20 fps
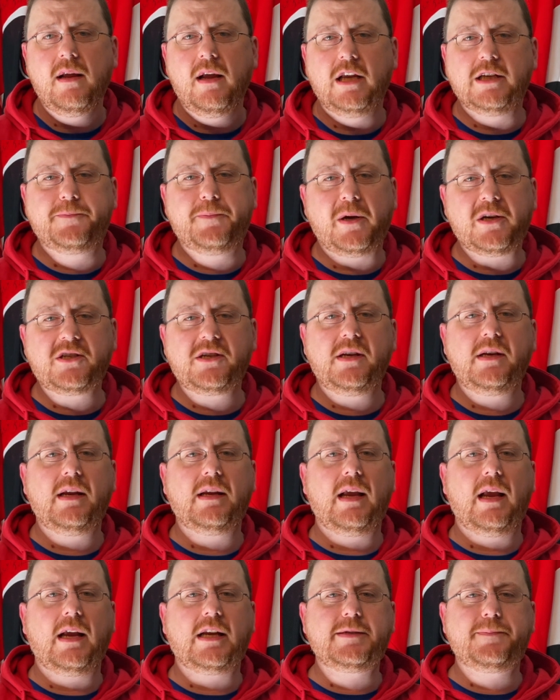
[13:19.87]

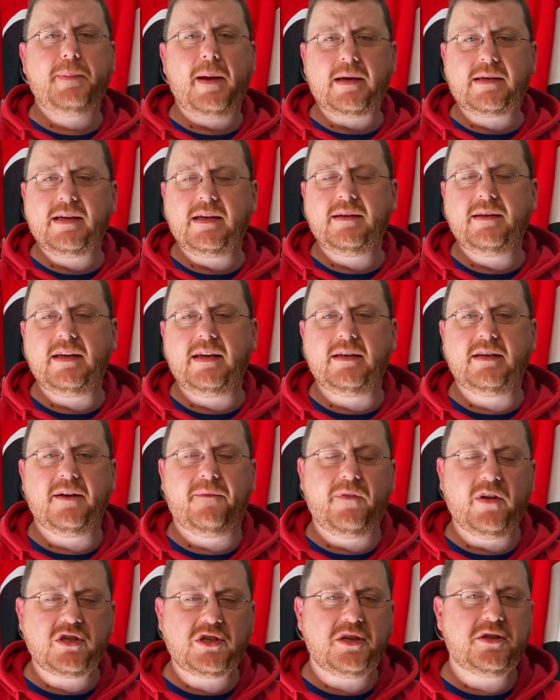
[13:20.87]
especially expecting the
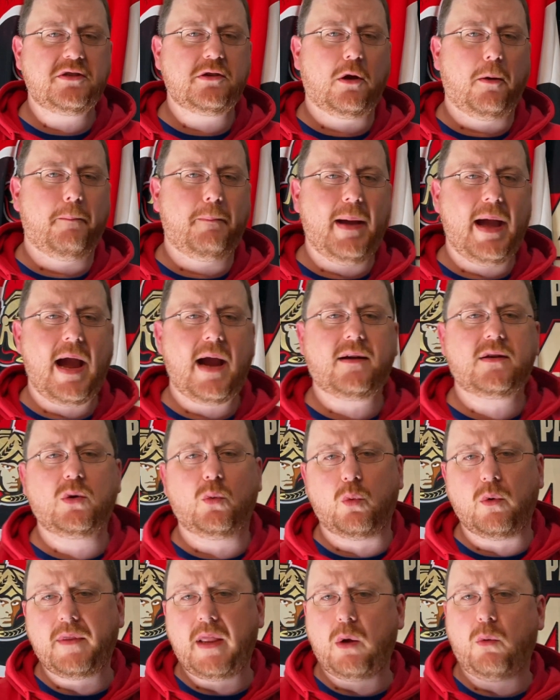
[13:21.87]
divisions to go back to
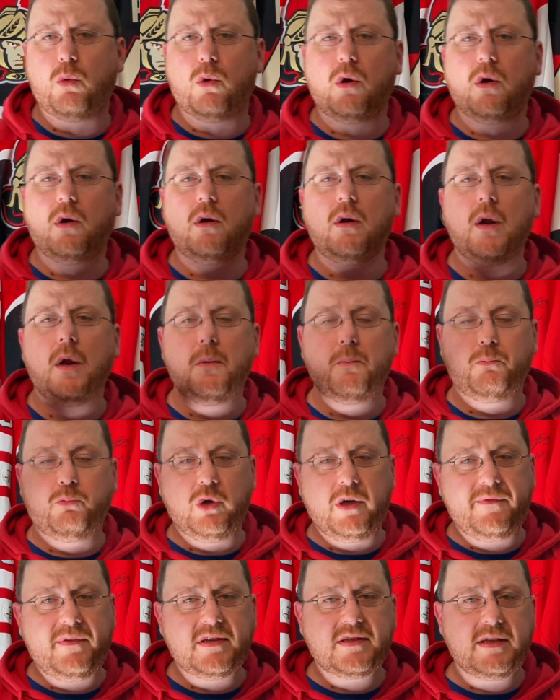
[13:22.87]
where they were
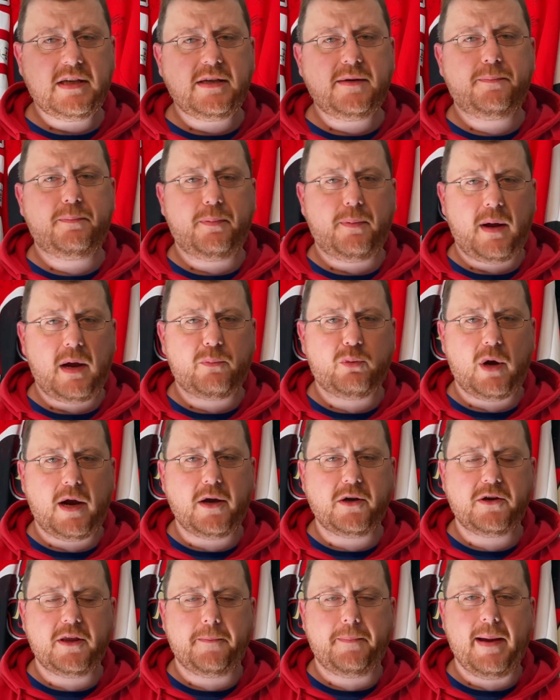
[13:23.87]
previously
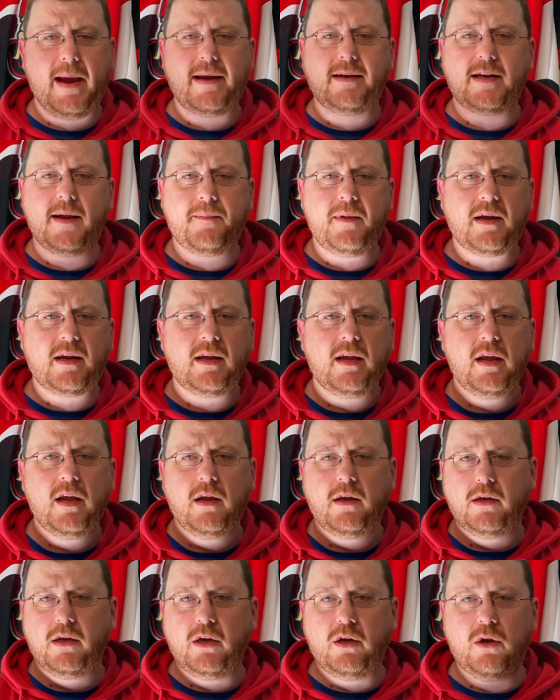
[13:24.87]
prior to the pandemic.
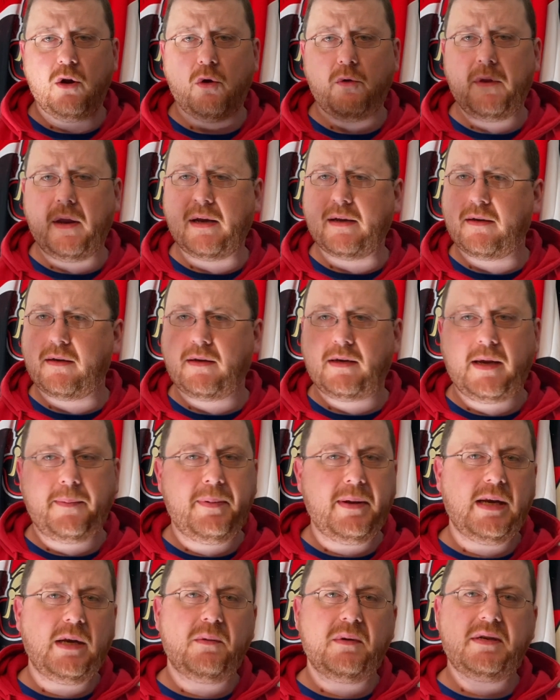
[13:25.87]
You know that
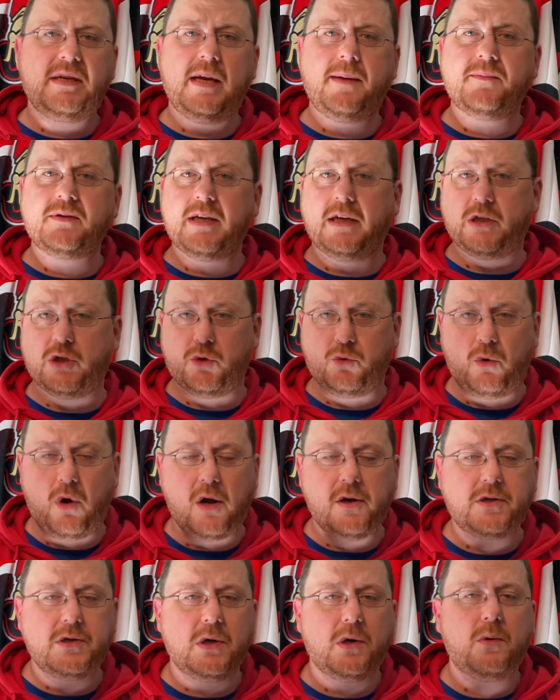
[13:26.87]
competing with teams like
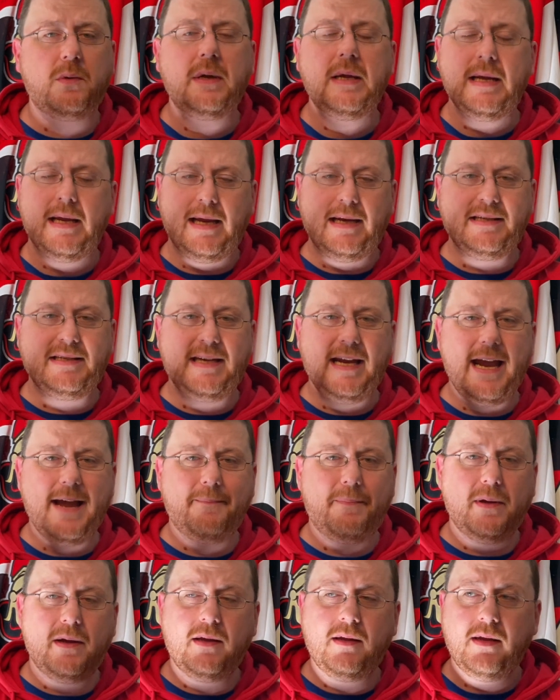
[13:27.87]
Toronto and
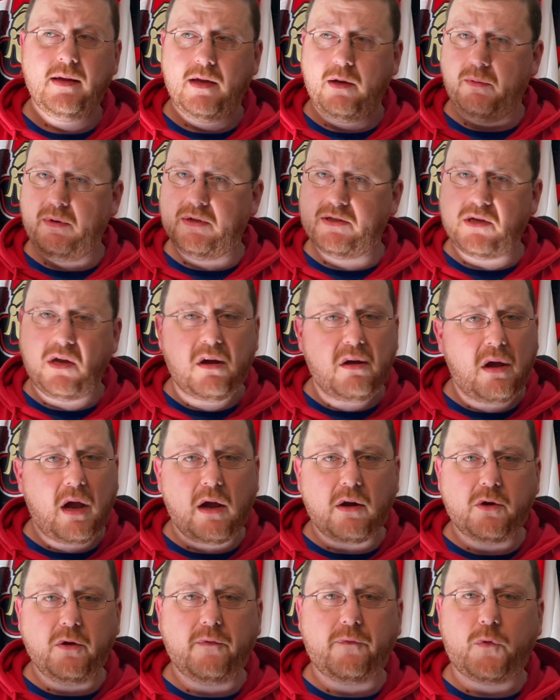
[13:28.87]
Tampa, and we saw how
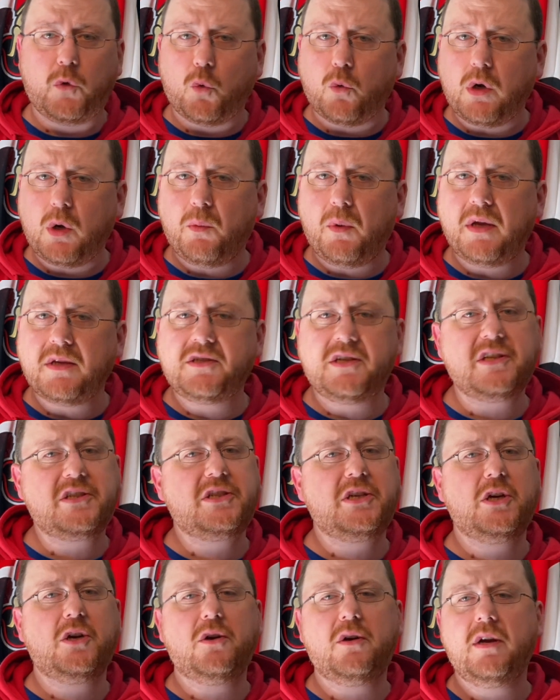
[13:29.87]
good Florida was this
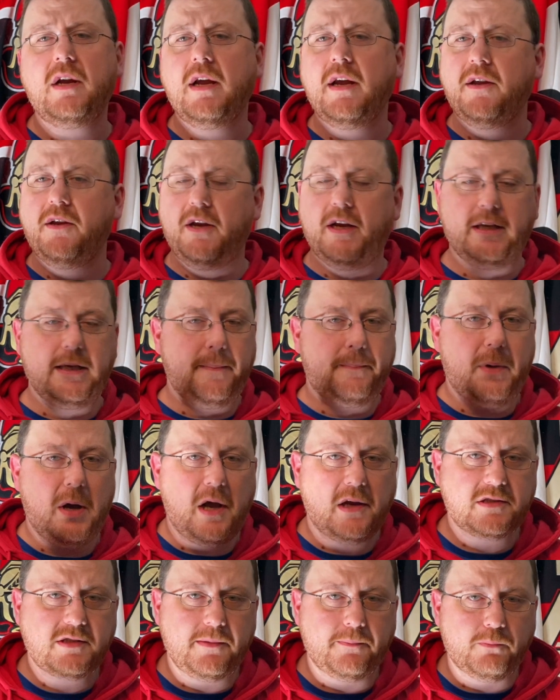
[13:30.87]
year. You get the
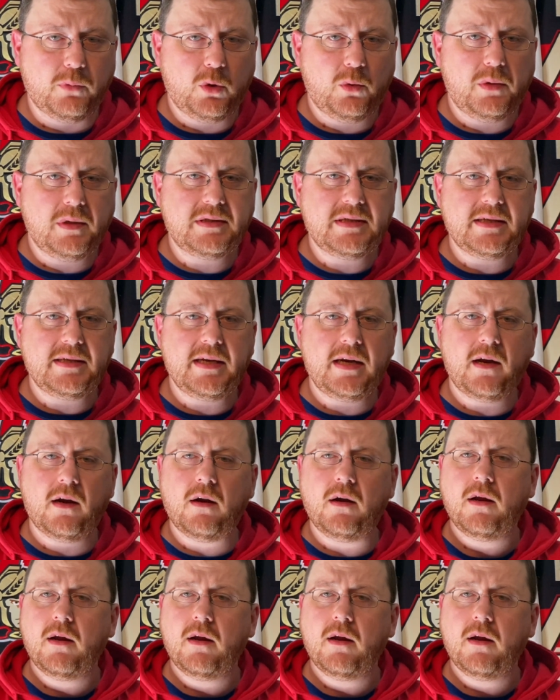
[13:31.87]
Boston Bruins in there,